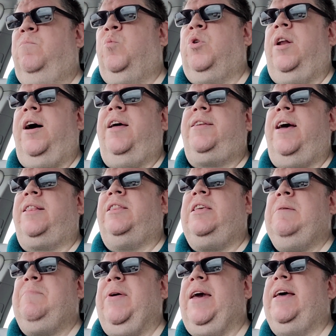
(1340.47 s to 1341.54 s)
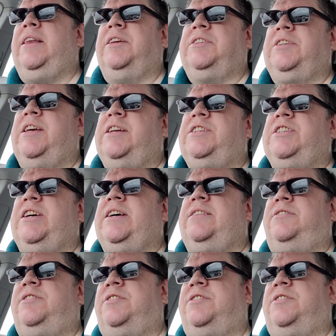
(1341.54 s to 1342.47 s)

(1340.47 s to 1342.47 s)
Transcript: We're not at the panic stage yet.